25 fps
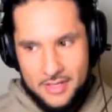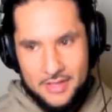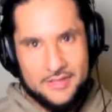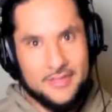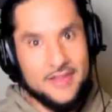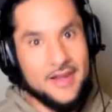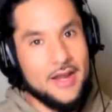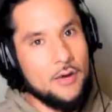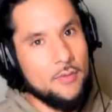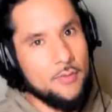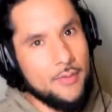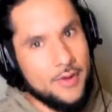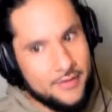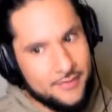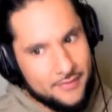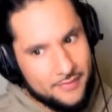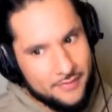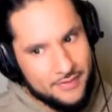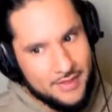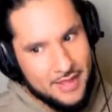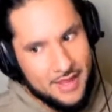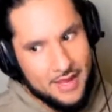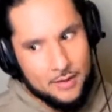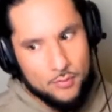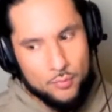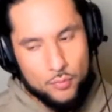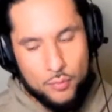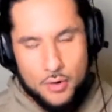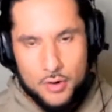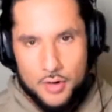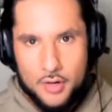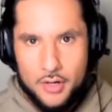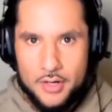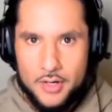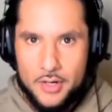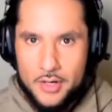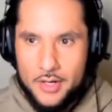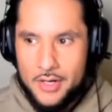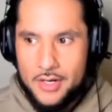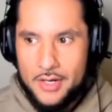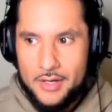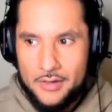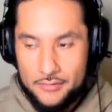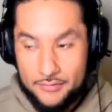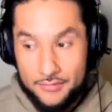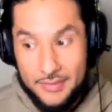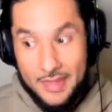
And then I read that work, uh,